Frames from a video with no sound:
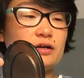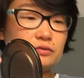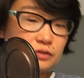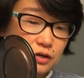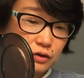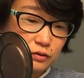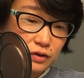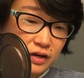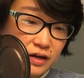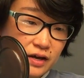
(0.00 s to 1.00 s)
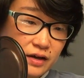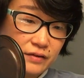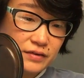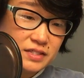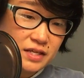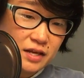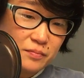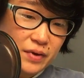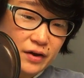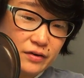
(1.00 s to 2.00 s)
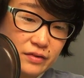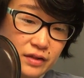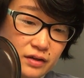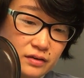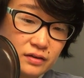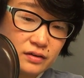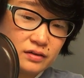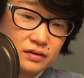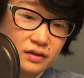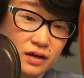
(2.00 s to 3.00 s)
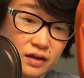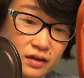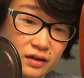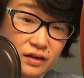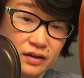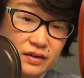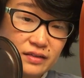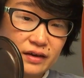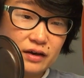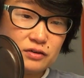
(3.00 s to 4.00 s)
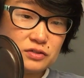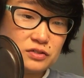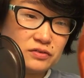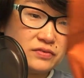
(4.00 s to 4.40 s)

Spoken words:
I don't know if it's any better than anything else or